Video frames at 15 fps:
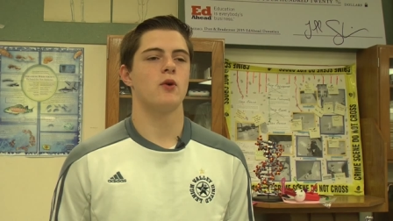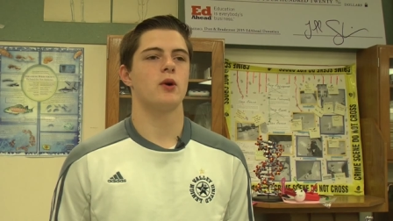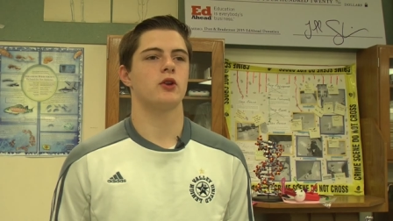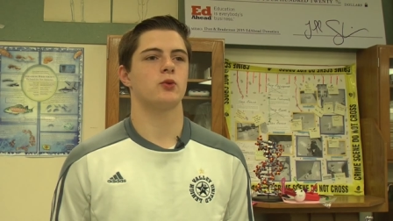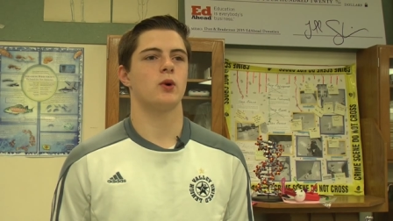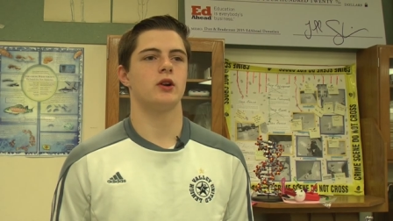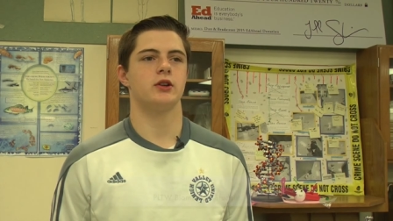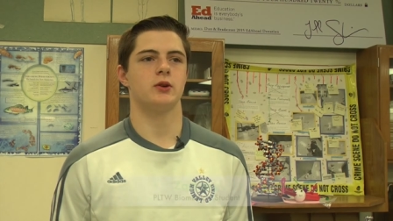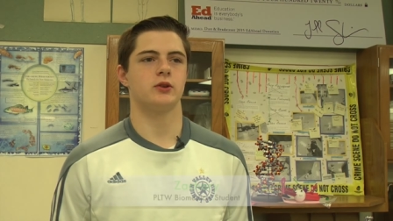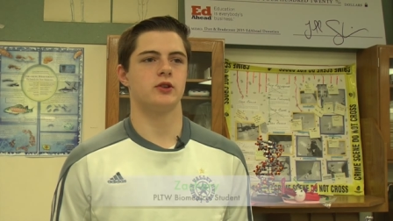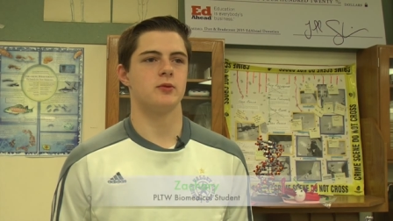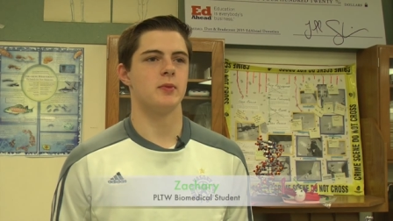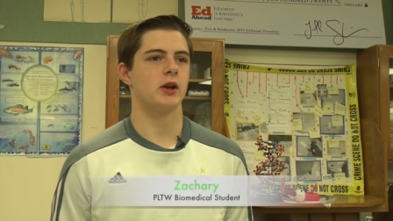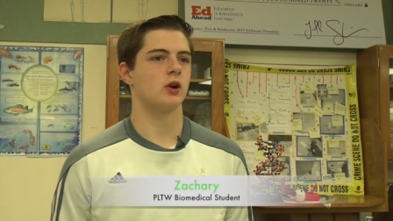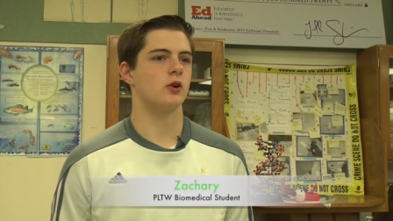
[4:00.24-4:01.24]
always wanted to go
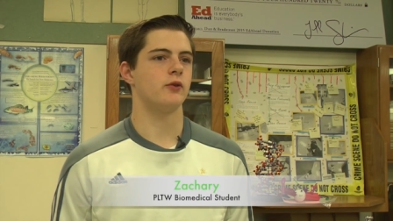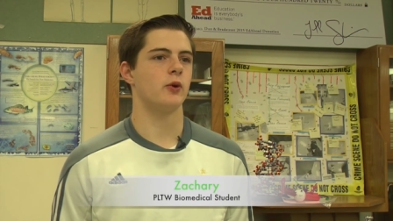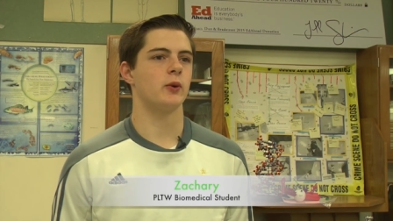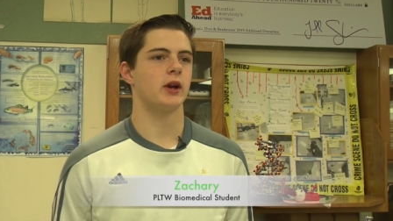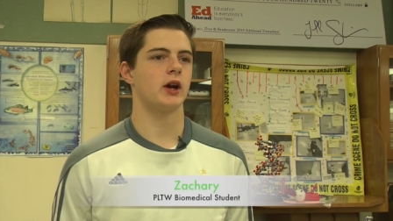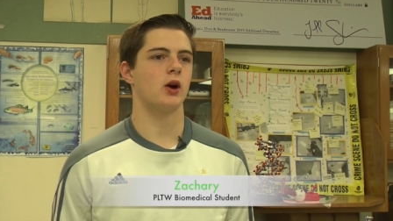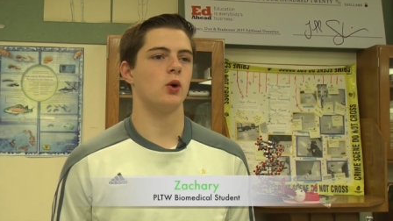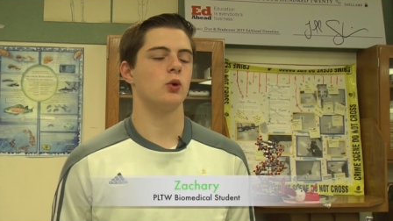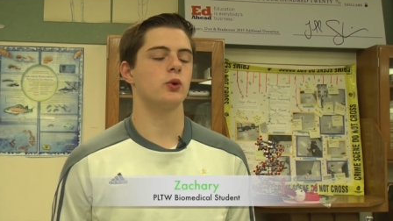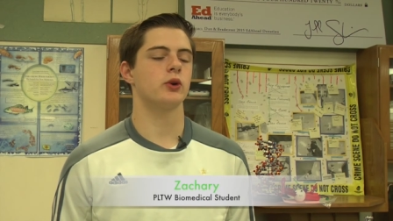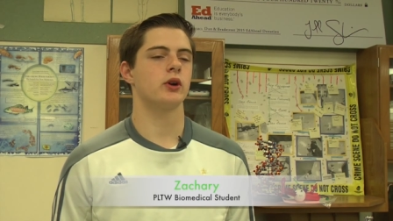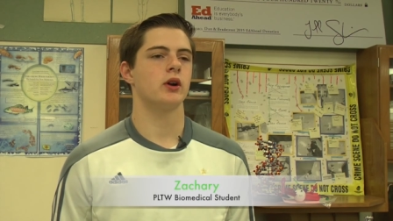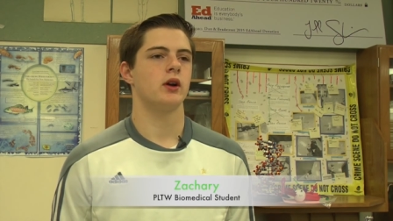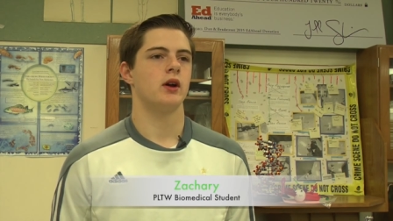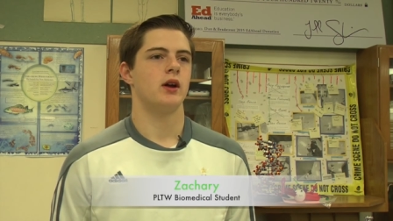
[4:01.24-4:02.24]
into the medical field when I got older,